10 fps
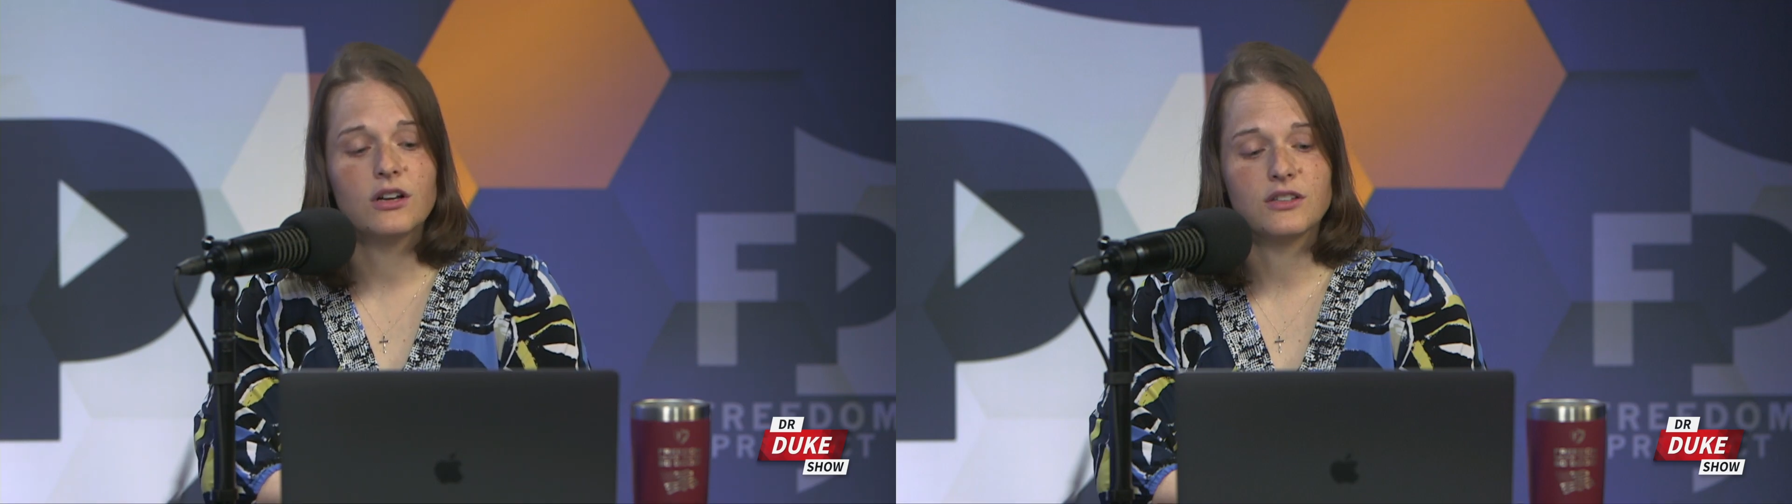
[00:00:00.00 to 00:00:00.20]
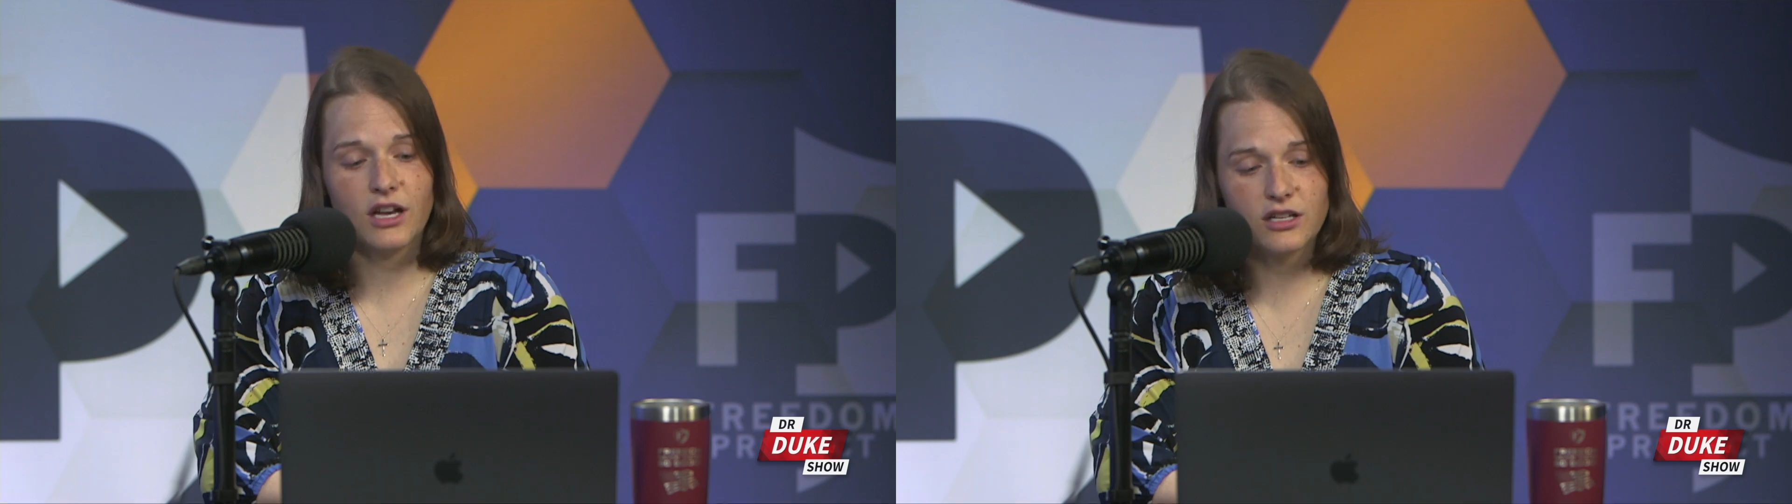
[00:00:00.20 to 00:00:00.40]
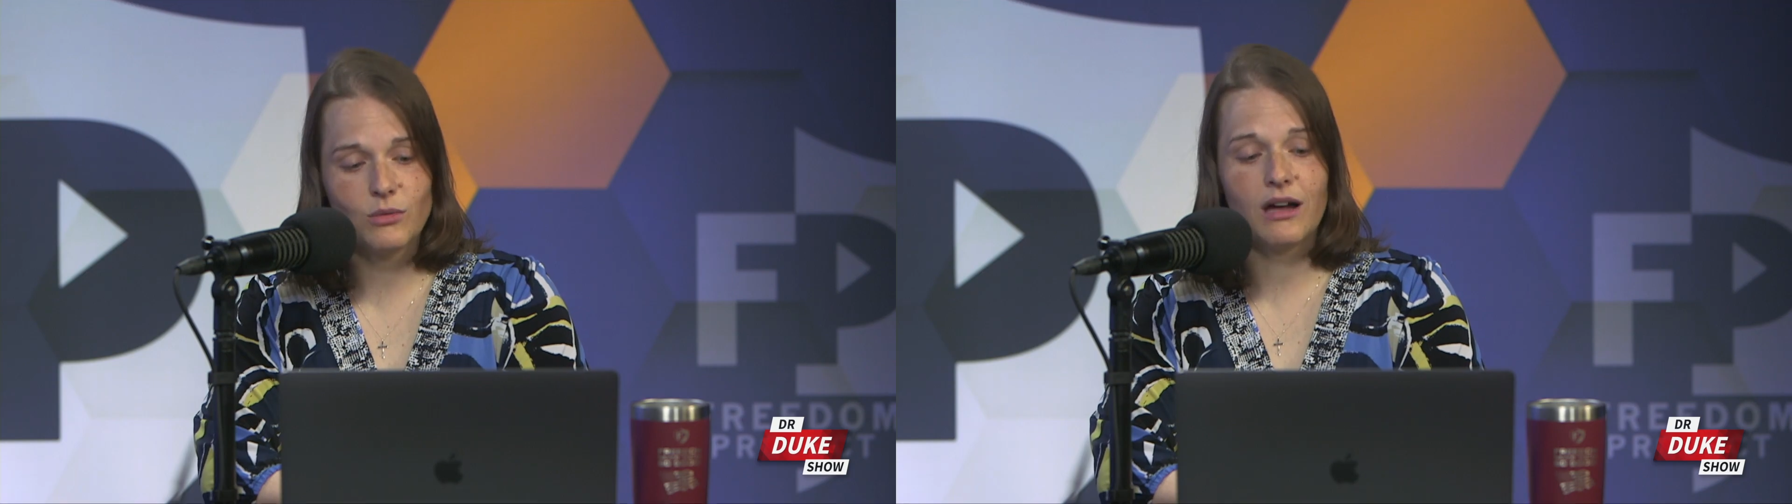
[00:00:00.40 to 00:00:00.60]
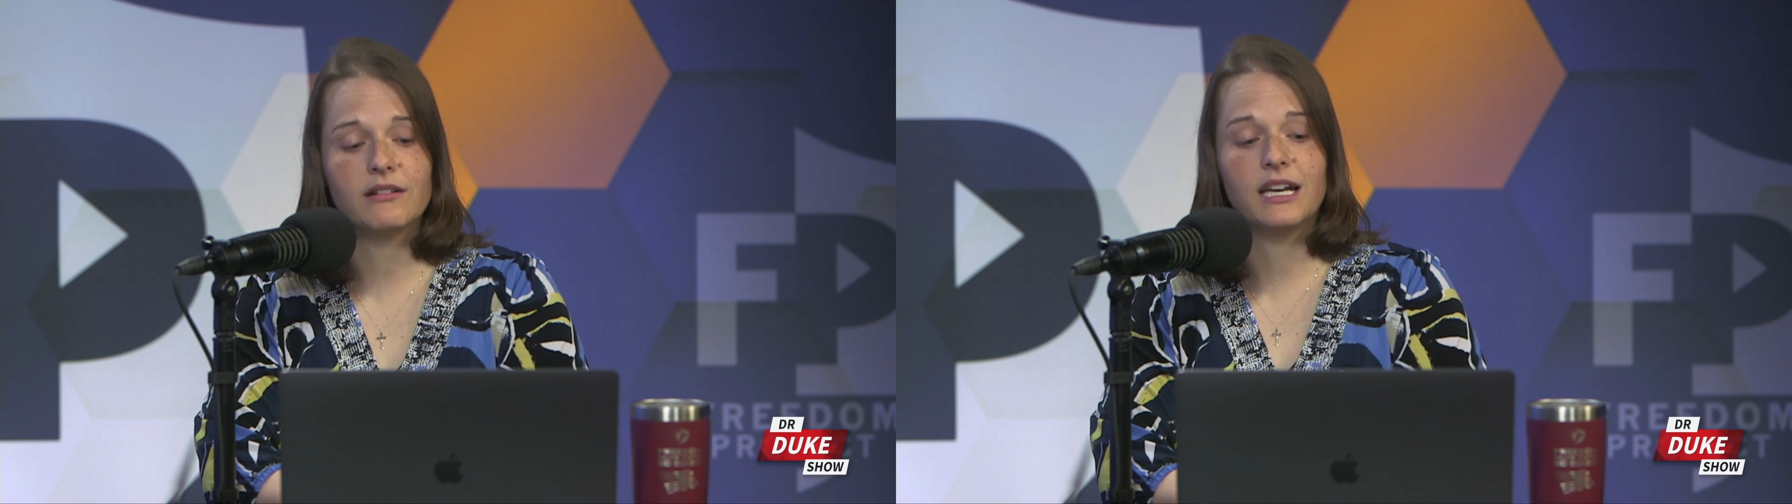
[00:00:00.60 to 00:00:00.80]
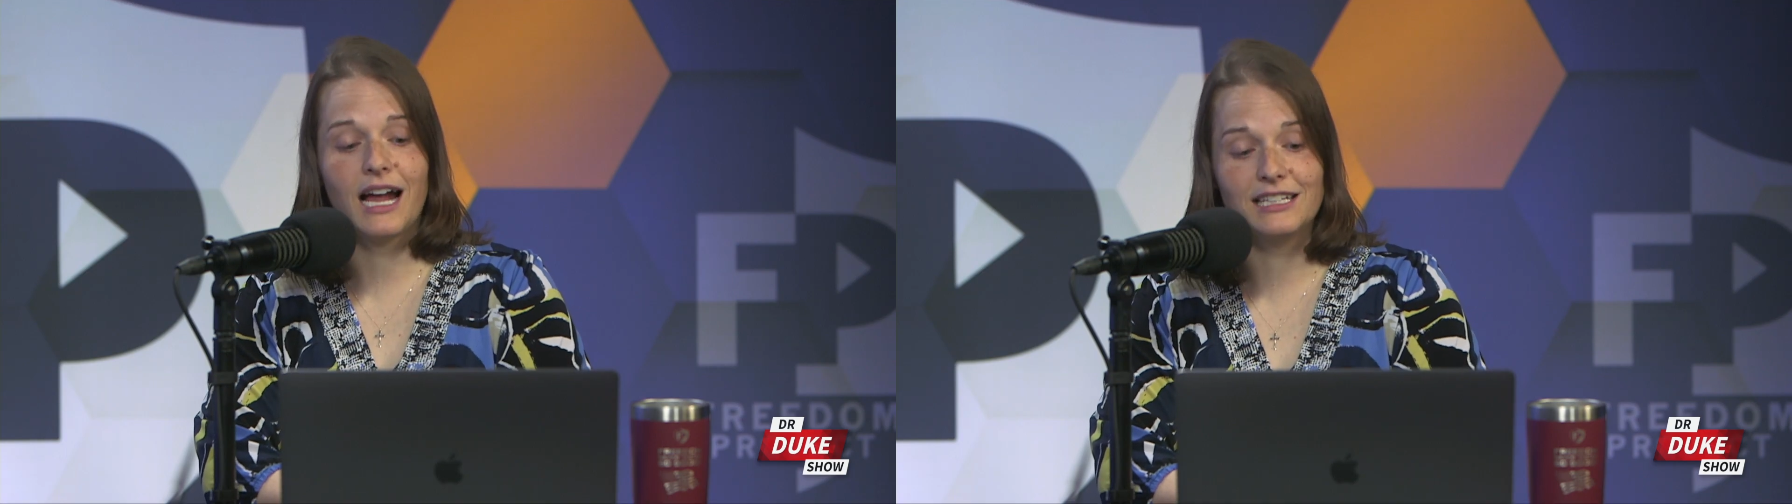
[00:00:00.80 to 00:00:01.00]

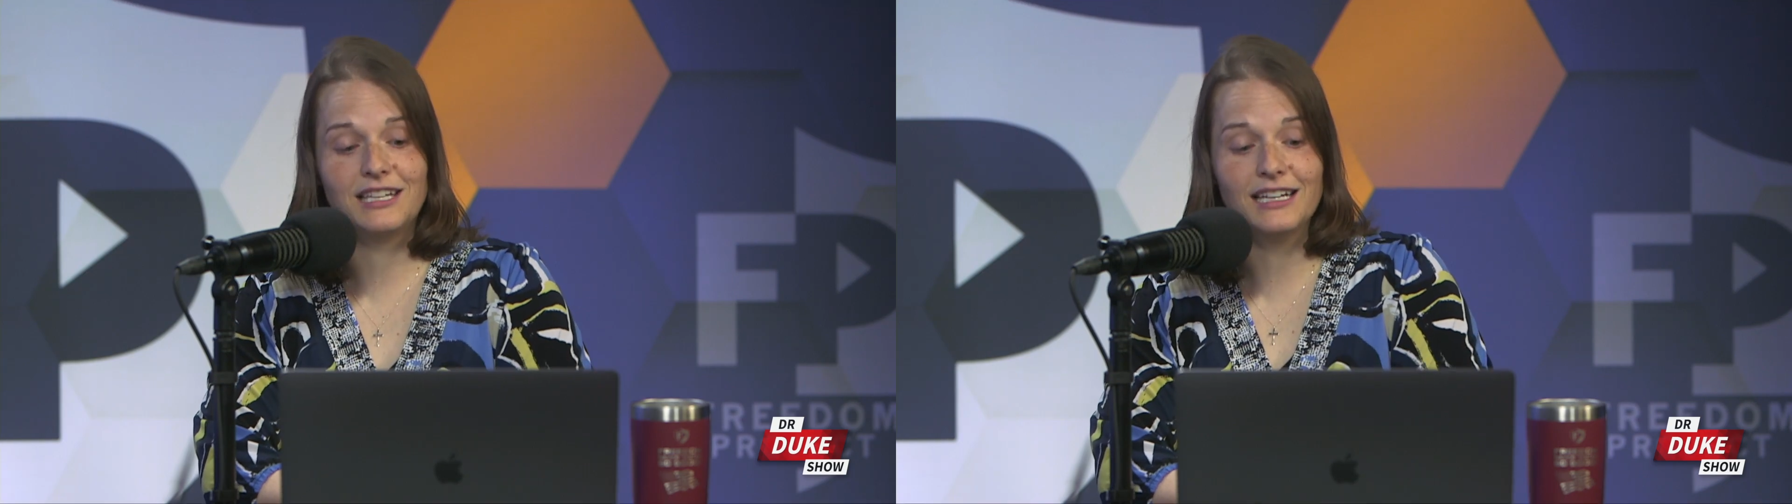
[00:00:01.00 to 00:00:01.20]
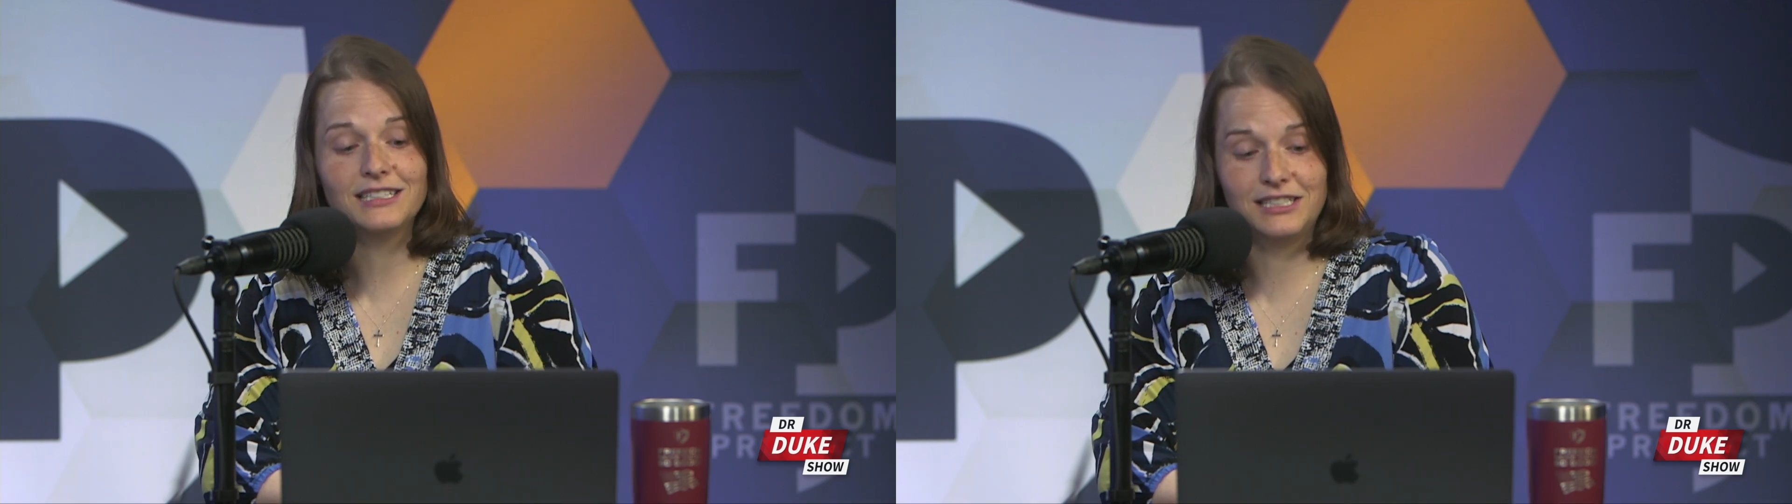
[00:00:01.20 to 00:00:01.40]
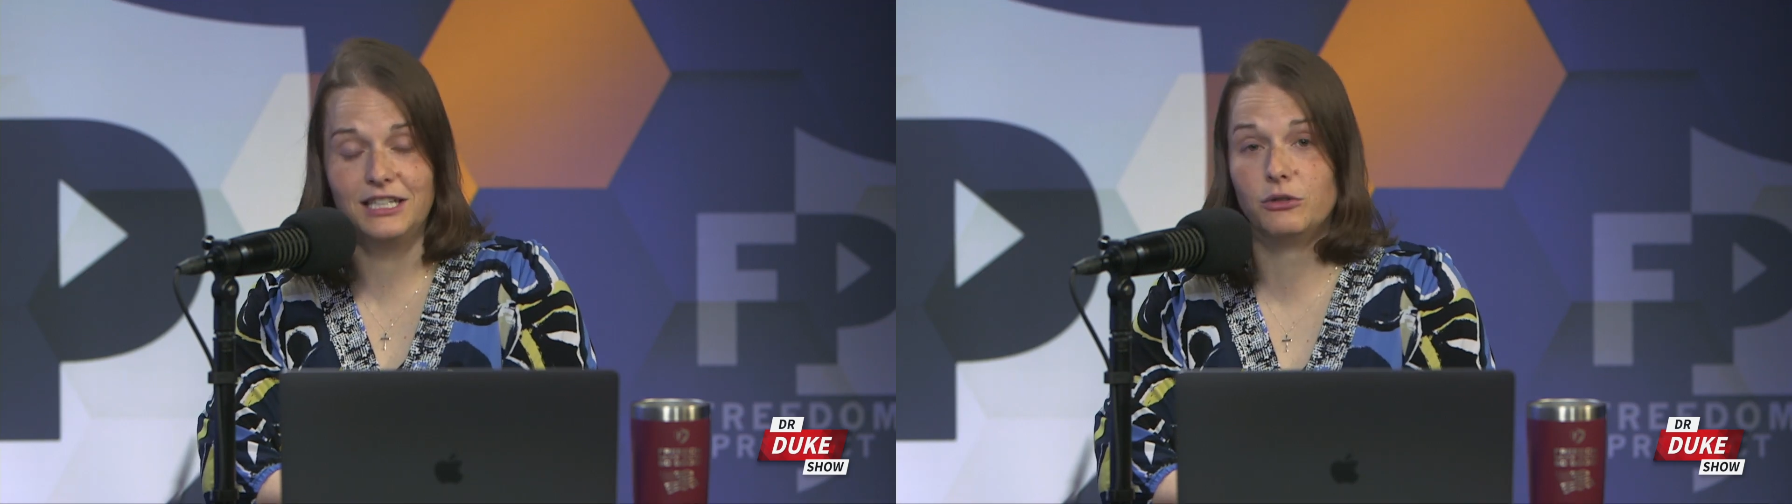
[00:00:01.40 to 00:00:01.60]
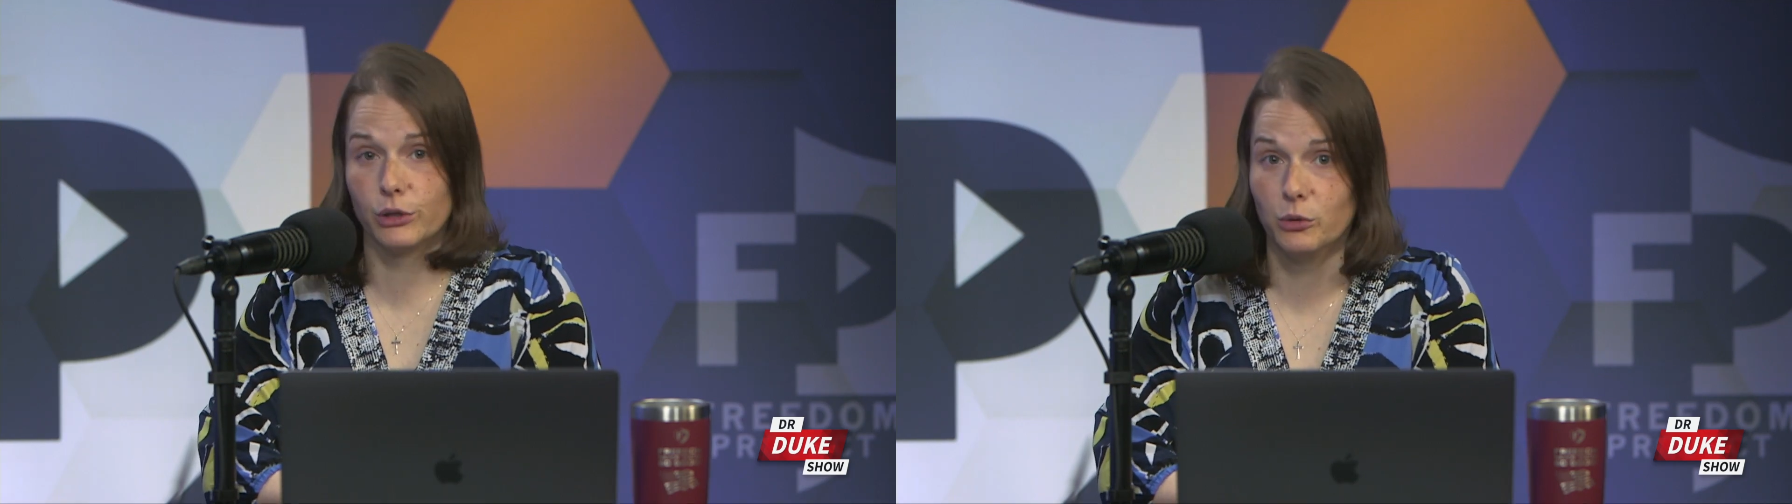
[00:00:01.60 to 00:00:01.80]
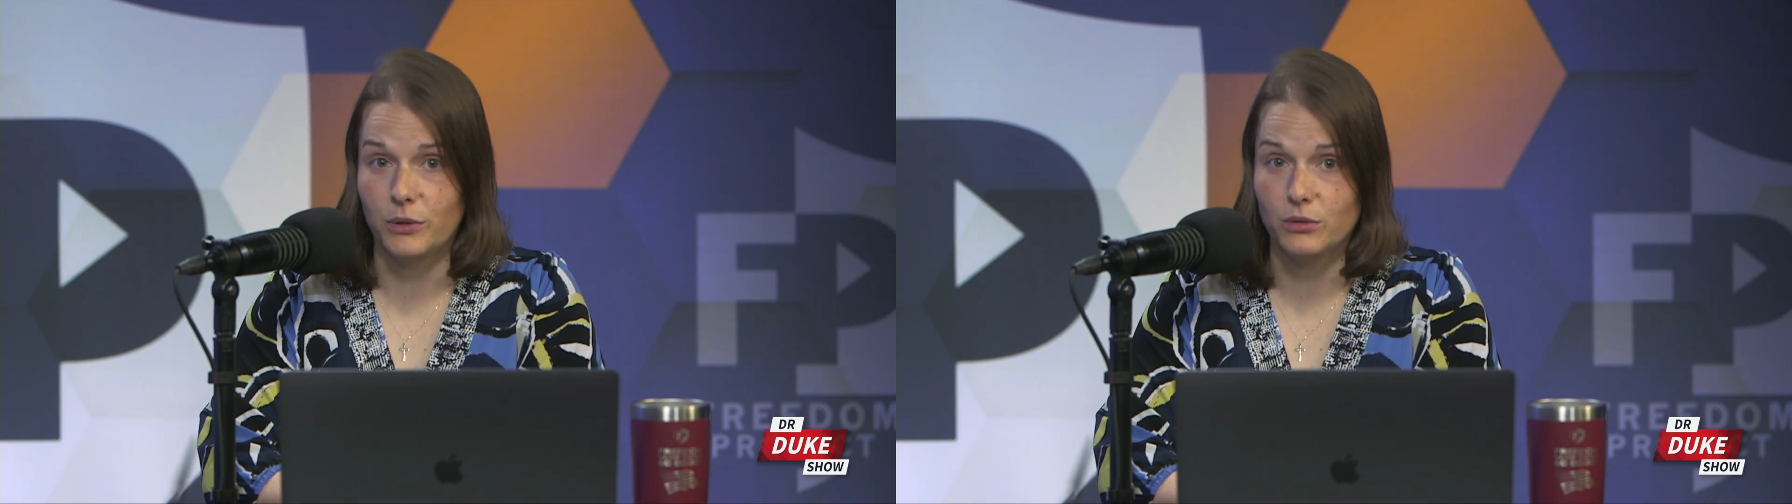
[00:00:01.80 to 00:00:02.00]
sexuality, identity
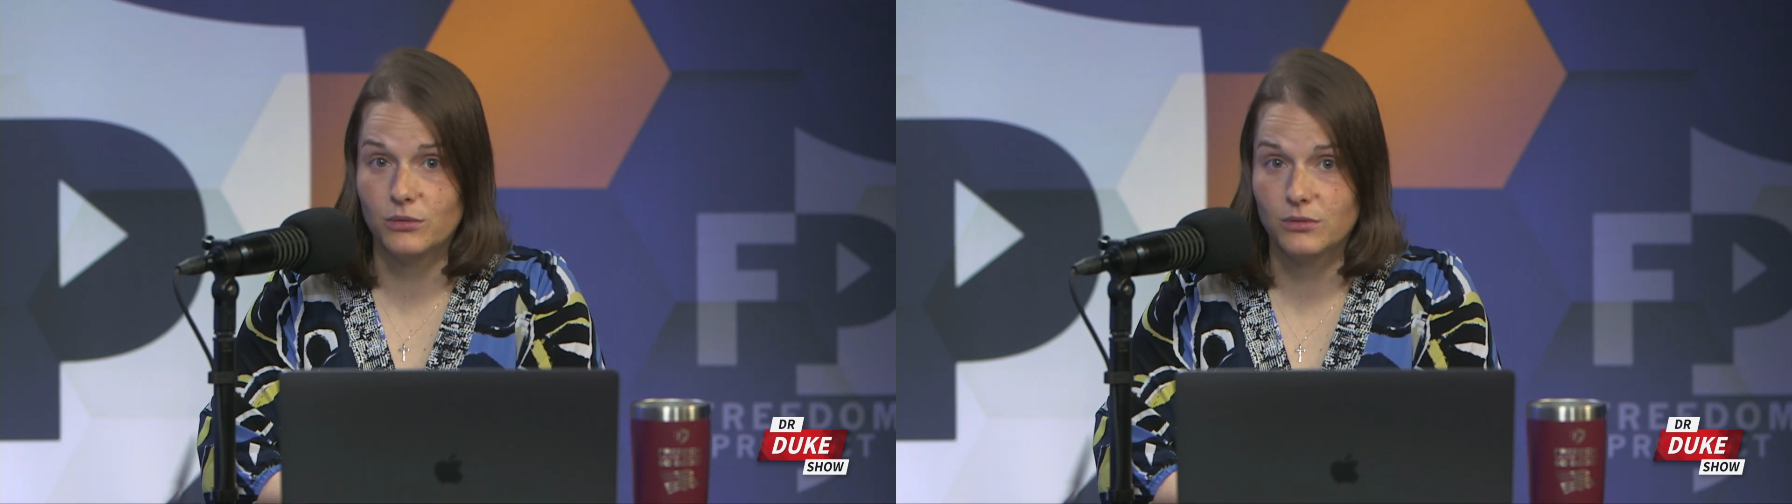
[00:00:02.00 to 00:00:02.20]
group.